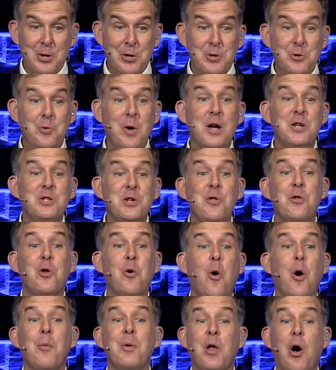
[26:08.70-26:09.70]
Trust in the
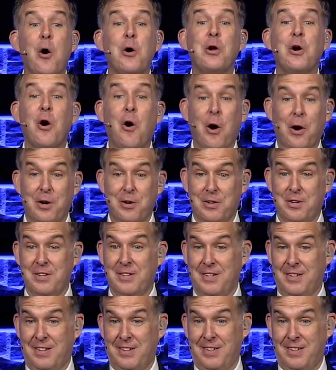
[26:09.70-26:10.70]
Lord with all your heart,
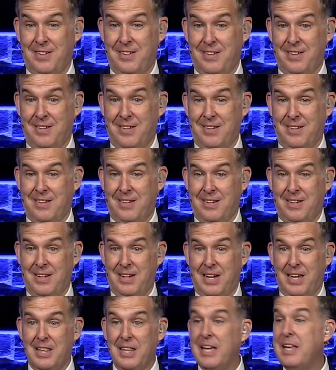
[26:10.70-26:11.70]

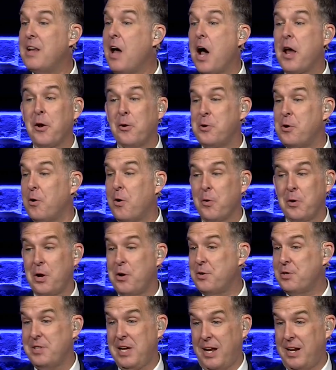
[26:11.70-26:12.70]
and lean not on your own
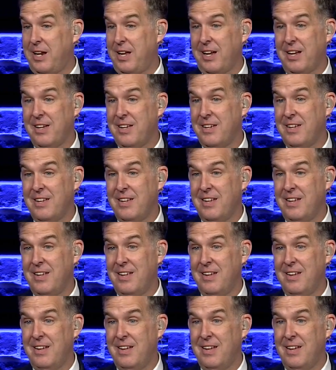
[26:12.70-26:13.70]
understanding.
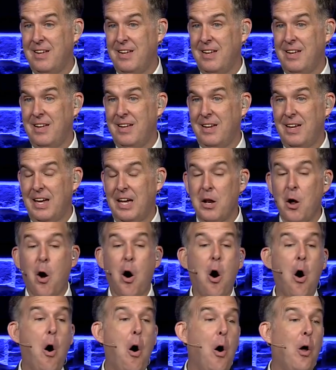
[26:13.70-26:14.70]
In
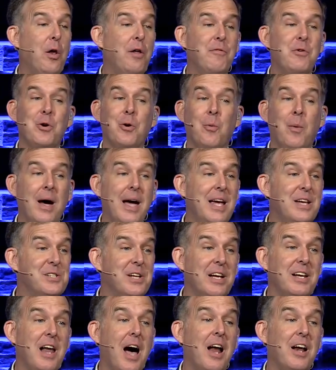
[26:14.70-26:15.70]
all of your ways
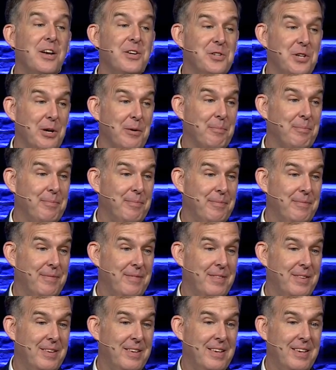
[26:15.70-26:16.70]
acknowledge Him,
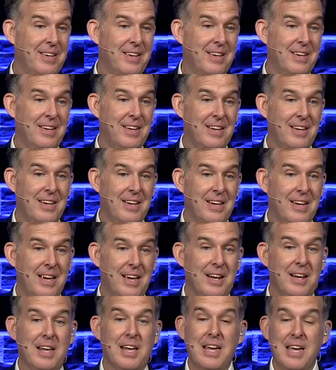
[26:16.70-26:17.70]

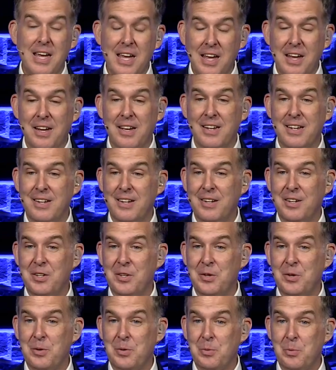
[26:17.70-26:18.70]
and He
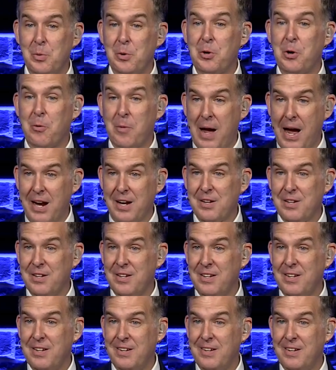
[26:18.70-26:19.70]
will direct
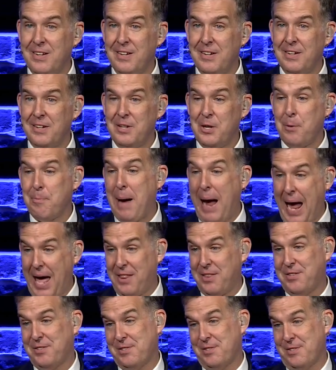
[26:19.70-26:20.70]
your
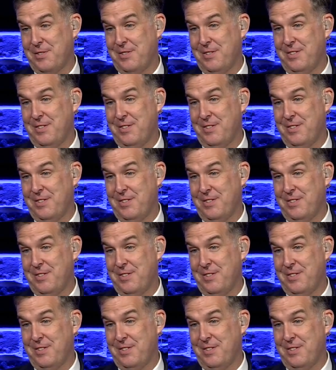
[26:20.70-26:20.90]
paths.